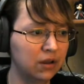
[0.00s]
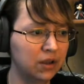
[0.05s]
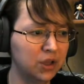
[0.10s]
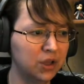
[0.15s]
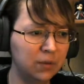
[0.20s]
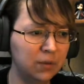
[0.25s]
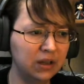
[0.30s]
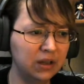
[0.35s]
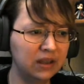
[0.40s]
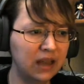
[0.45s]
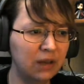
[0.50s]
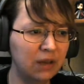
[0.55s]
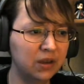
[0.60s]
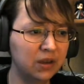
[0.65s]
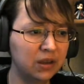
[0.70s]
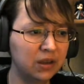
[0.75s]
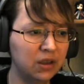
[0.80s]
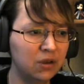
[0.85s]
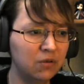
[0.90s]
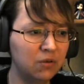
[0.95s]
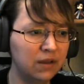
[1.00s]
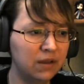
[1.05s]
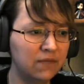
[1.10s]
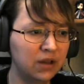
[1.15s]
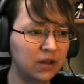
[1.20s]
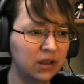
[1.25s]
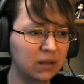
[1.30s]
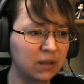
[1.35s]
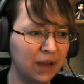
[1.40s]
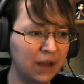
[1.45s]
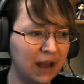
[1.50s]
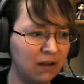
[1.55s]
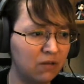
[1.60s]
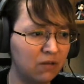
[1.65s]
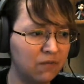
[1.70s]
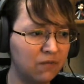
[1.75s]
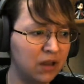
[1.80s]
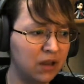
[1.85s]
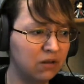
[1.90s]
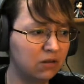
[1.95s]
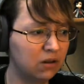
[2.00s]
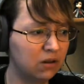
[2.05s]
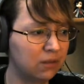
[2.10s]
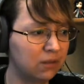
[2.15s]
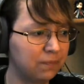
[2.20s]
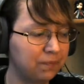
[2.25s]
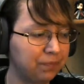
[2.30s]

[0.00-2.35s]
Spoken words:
You bring that with you, even on the battlefield?"